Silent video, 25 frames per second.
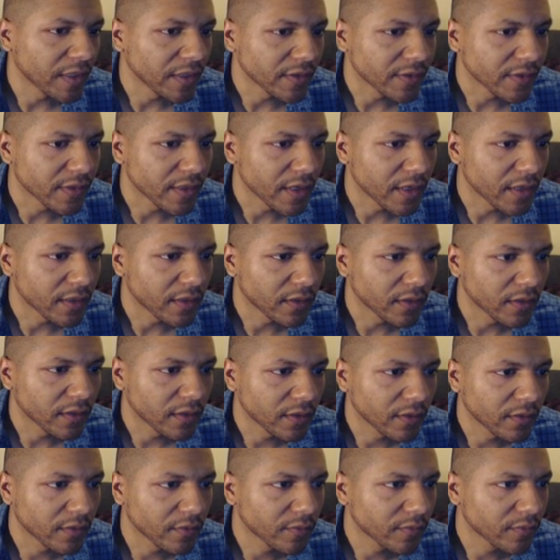paste that in
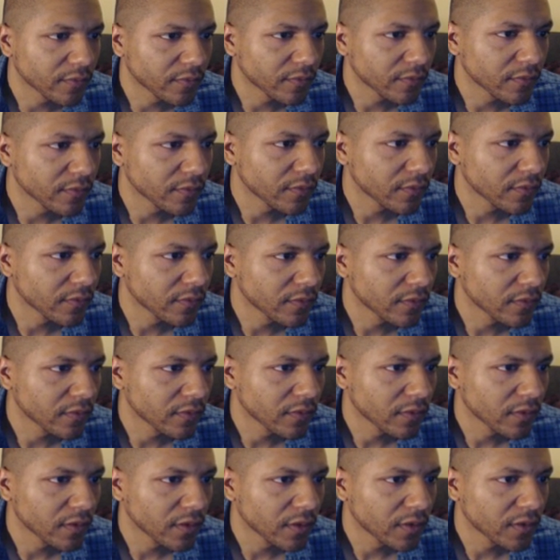there.
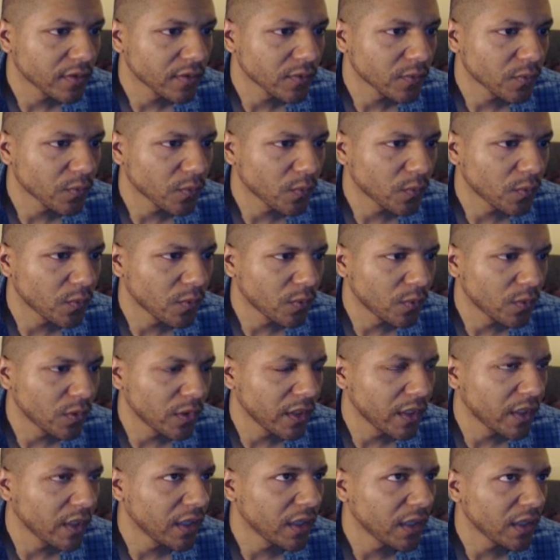It's
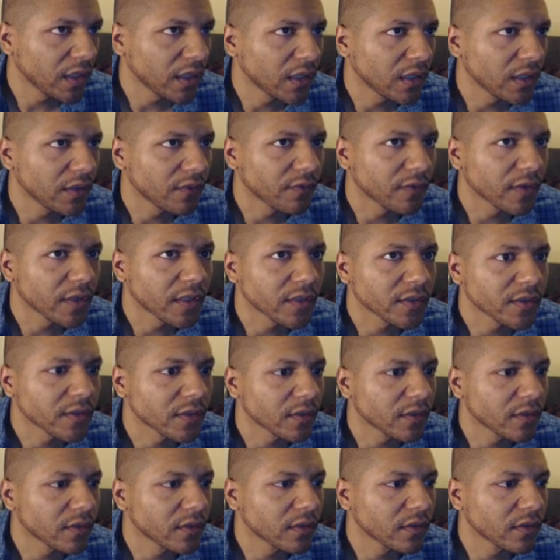way faster.